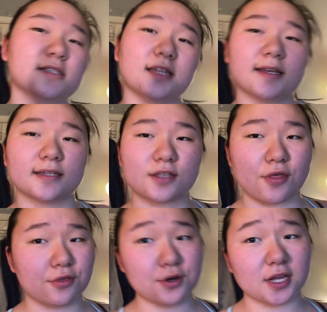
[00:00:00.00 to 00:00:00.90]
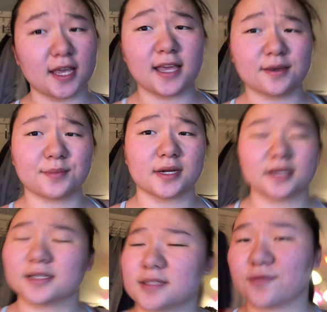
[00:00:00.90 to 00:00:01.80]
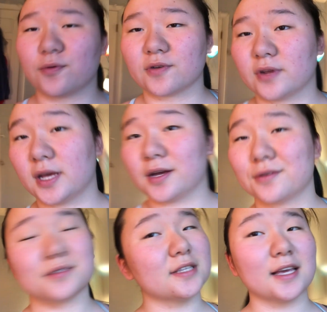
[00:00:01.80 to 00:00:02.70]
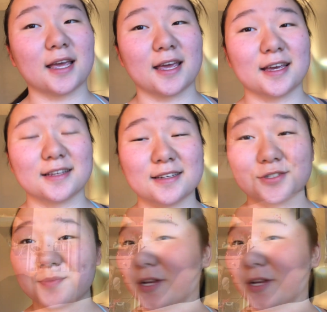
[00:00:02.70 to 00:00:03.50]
Today is 38 minutes, 4 videos, and it should